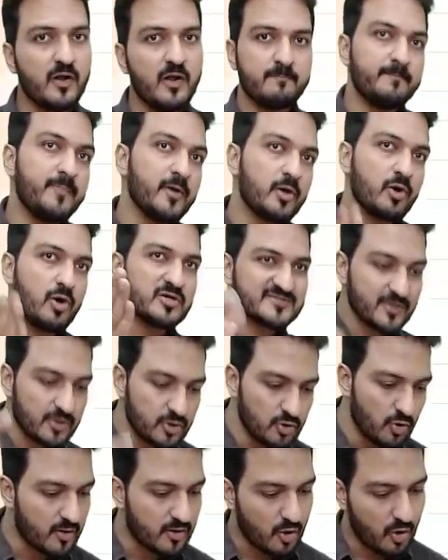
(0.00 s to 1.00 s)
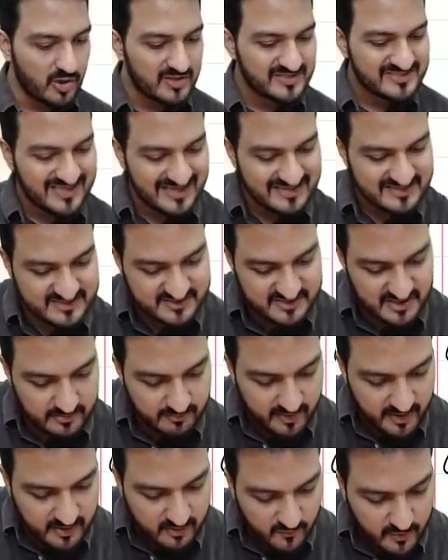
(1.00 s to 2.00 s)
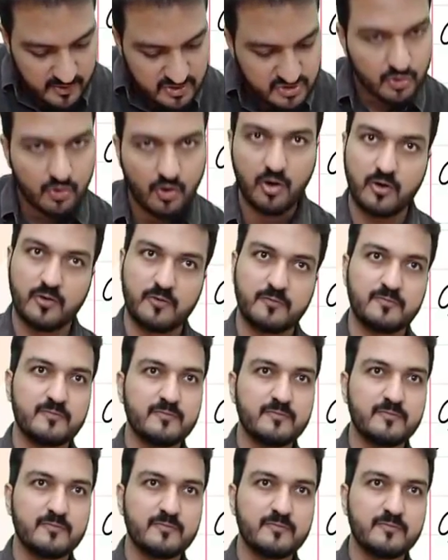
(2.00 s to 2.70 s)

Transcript: because your cost estimate was wrong.